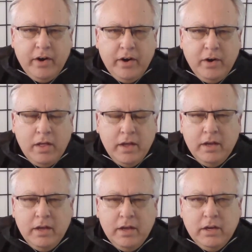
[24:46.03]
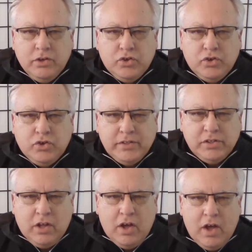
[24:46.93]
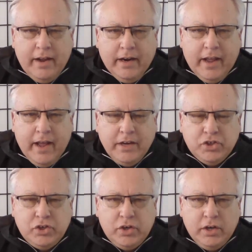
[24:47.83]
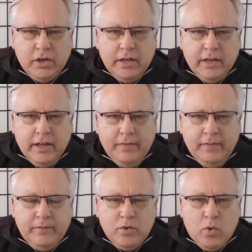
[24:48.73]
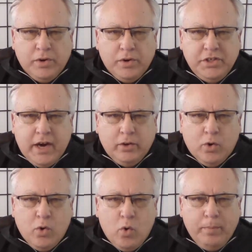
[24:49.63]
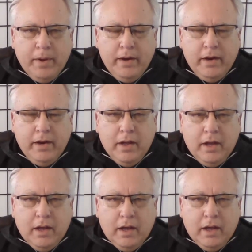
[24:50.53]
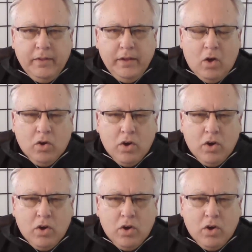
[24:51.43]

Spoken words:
very well. Travis Lott at catcher. And then, of course, Tyler Corbett The